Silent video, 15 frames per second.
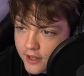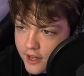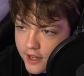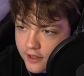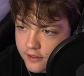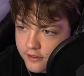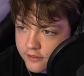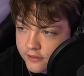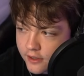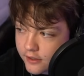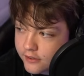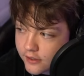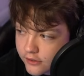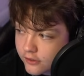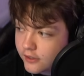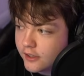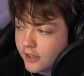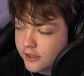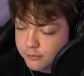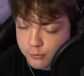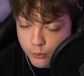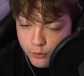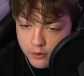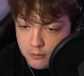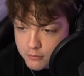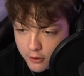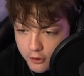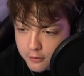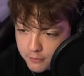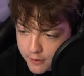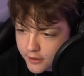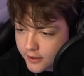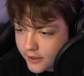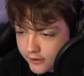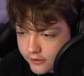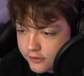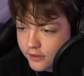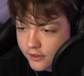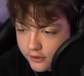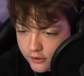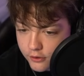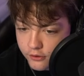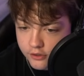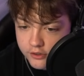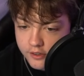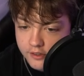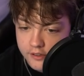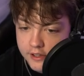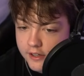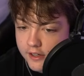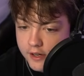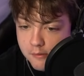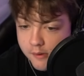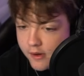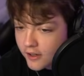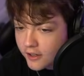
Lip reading: and essentially has bought them a lot of money, as you know, she says in that clip.